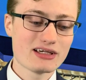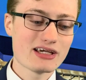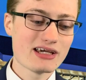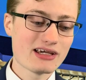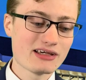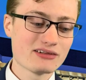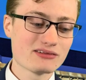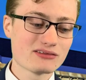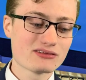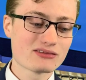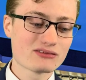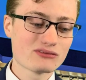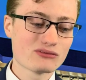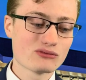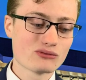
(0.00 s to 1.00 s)
It
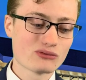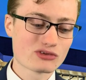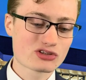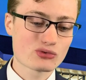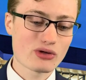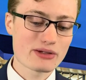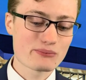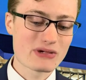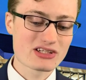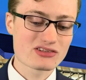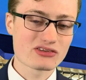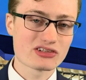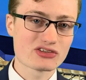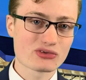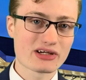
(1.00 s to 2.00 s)
was quite
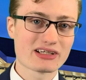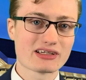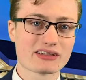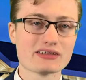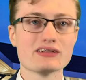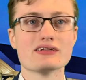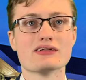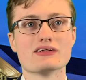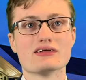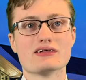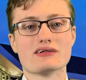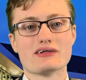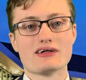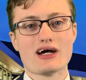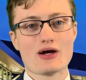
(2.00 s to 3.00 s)
mentally draining.
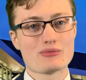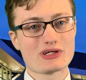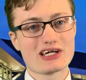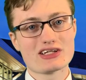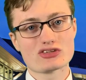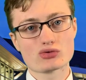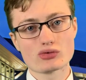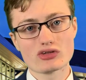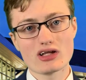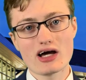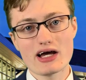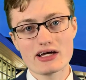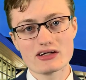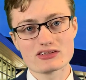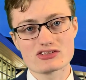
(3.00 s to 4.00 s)
I began to
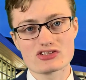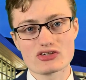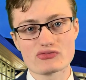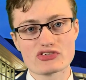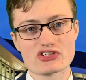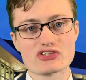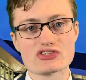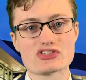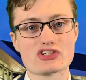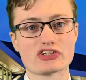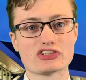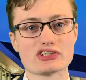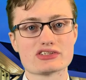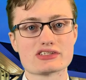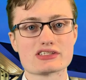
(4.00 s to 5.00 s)
rely on services such
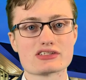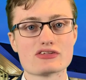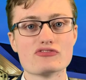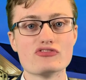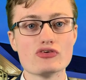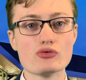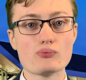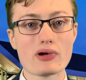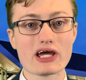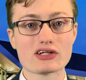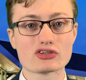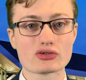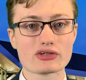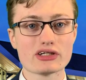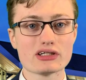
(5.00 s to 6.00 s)
as the food
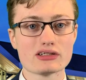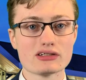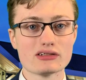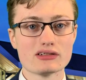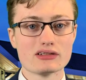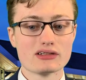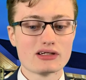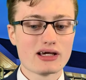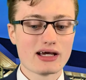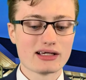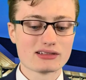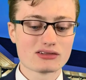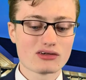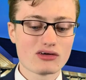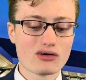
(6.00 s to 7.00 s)
pantry
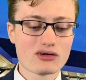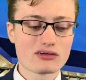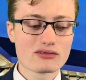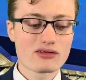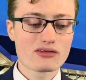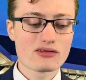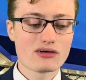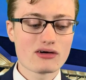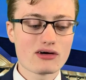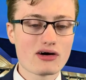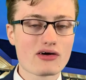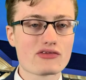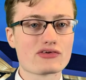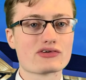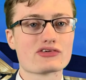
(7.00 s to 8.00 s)
and
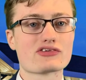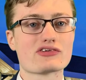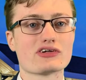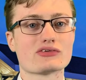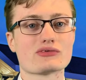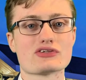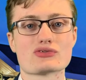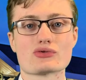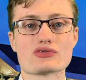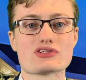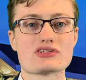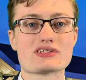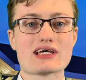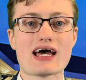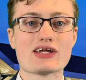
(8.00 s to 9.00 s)
other such
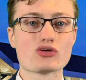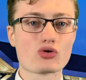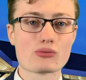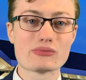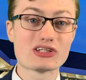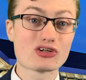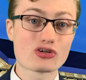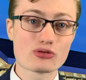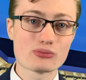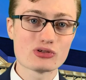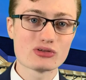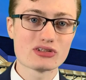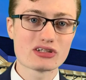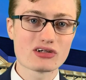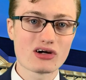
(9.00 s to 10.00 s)
resources at Normandale
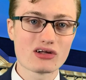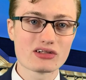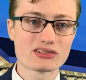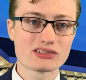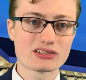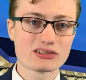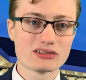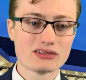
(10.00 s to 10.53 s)
Community College.